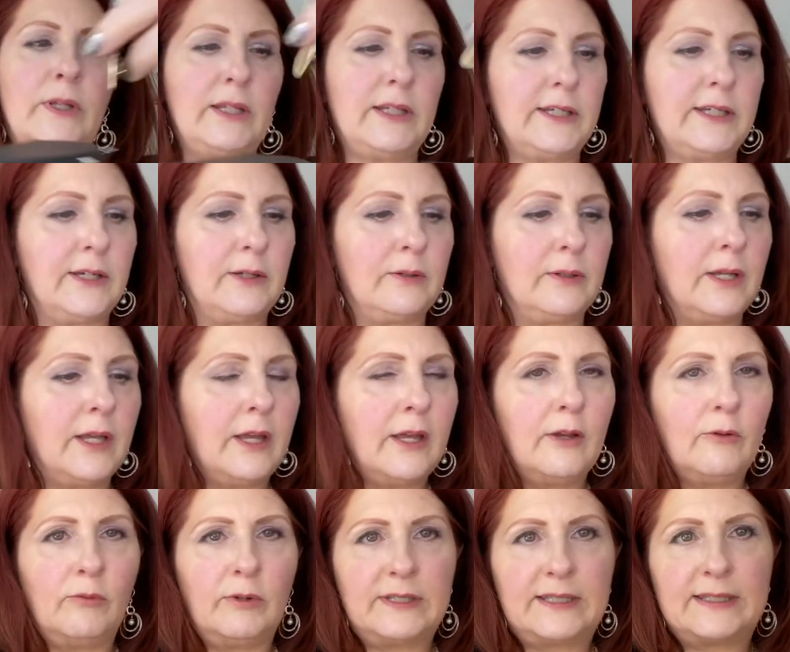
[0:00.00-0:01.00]
cute.
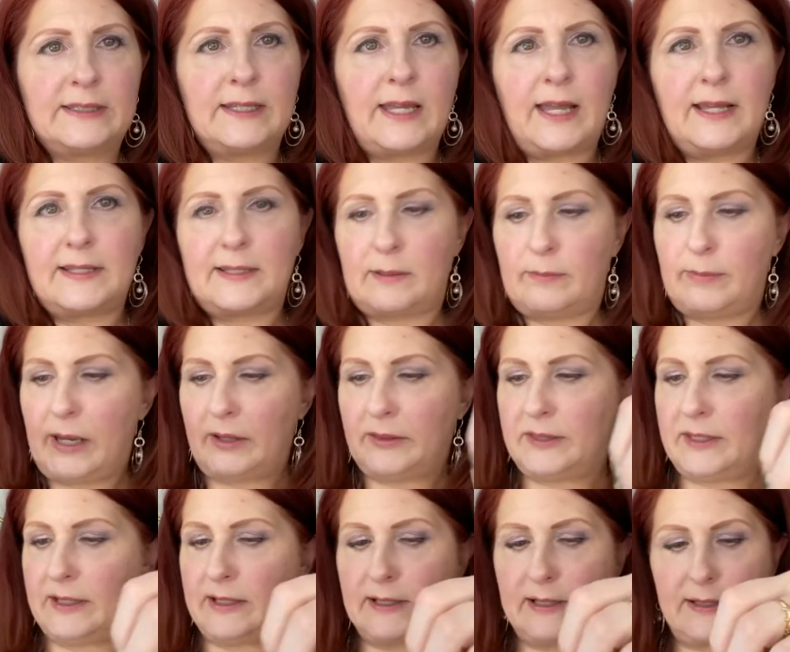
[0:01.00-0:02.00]
What's nice about
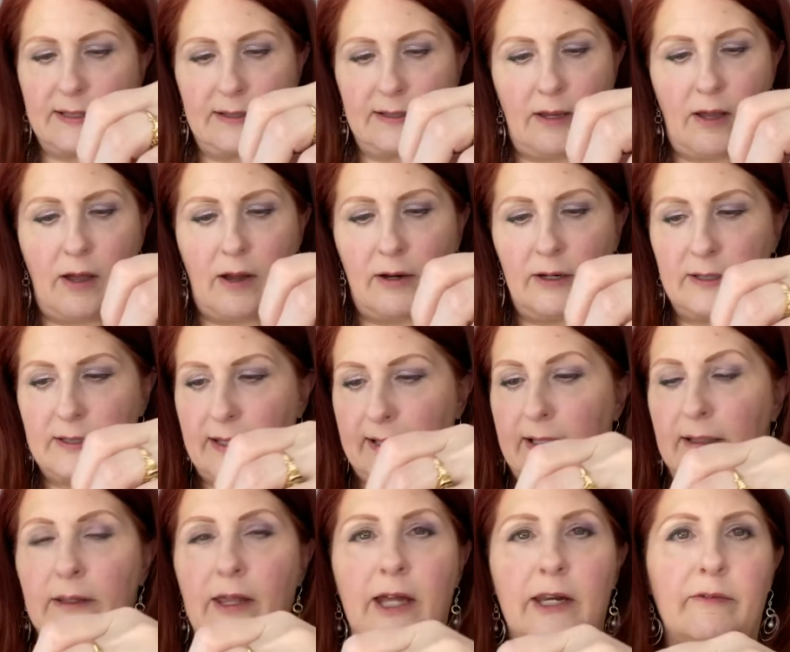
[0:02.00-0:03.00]
these hearts, like
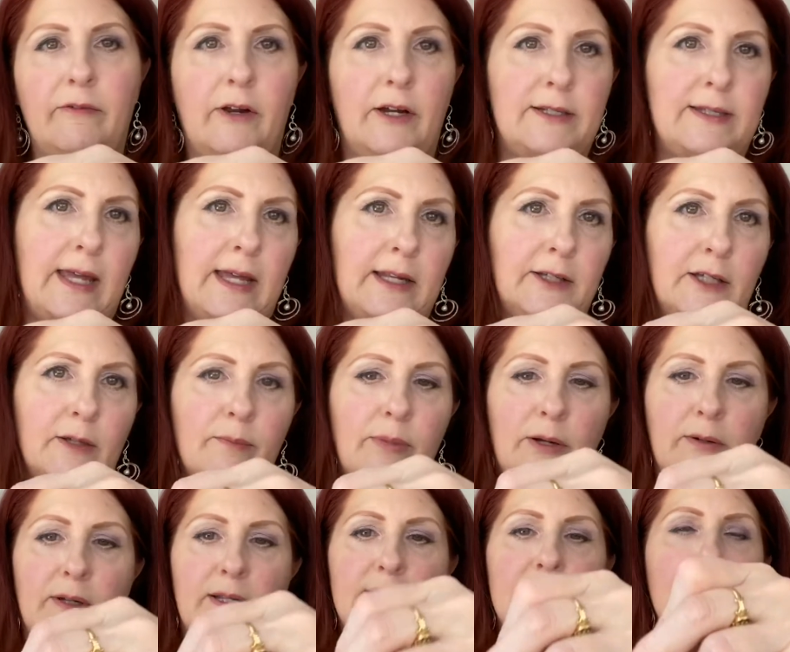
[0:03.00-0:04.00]
a lot of our satin
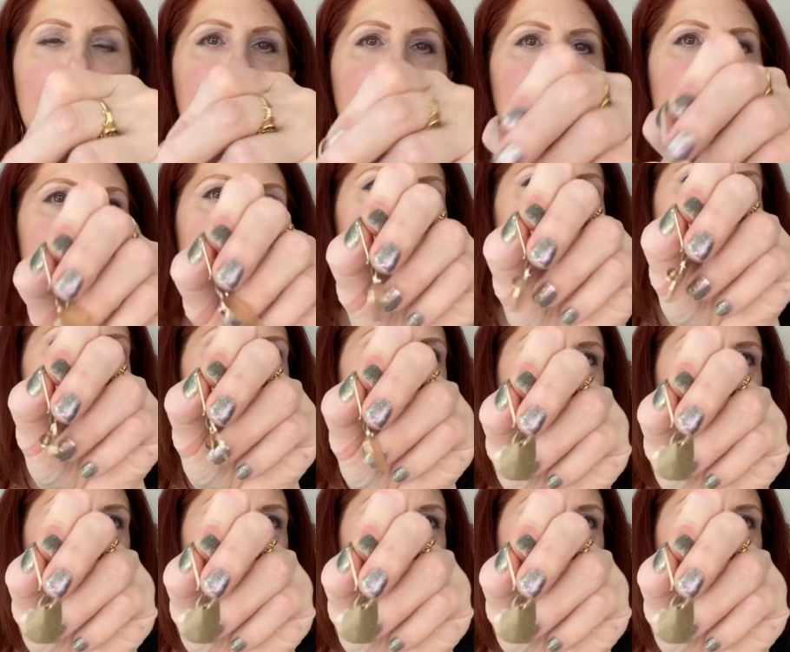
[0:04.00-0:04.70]
components, is they're